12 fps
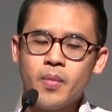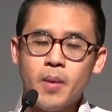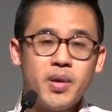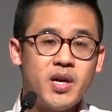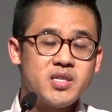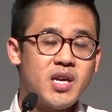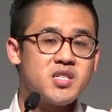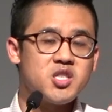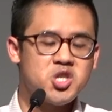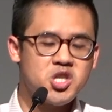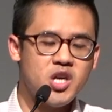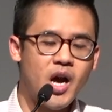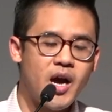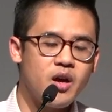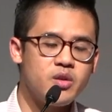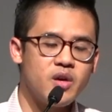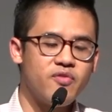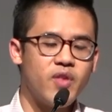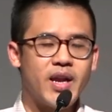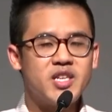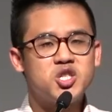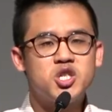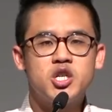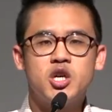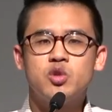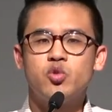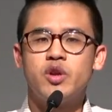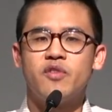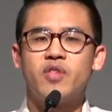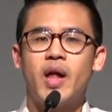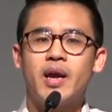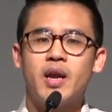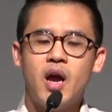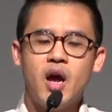Because as a child of light, as children of light,